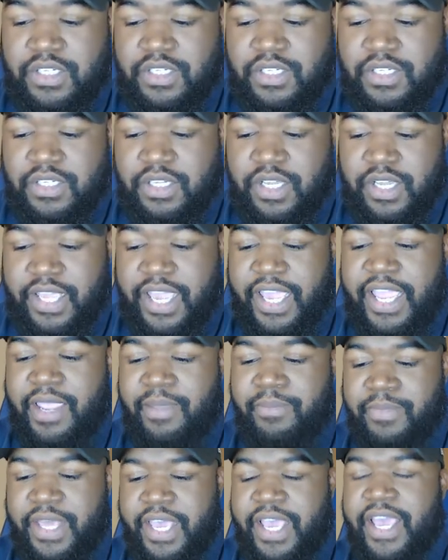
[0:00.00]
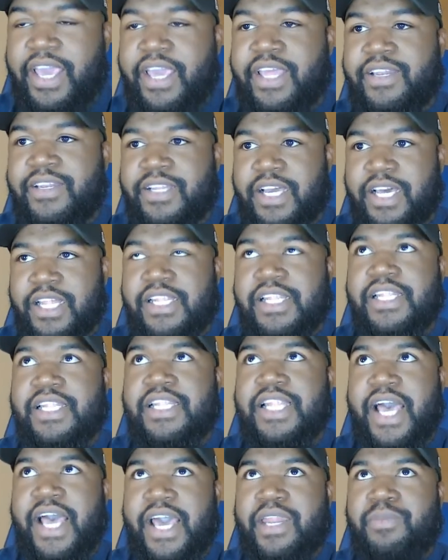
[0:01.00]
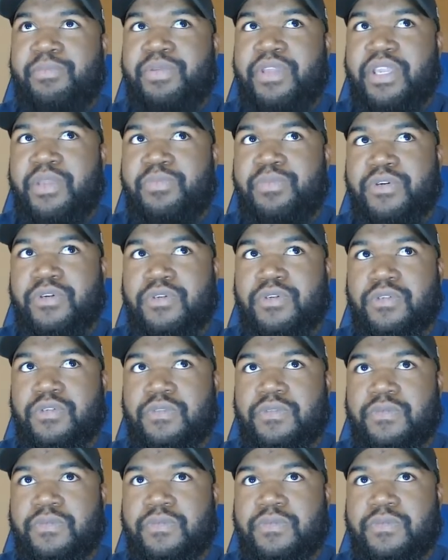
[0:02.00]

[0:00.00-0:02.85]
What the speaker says: A game that a lot of people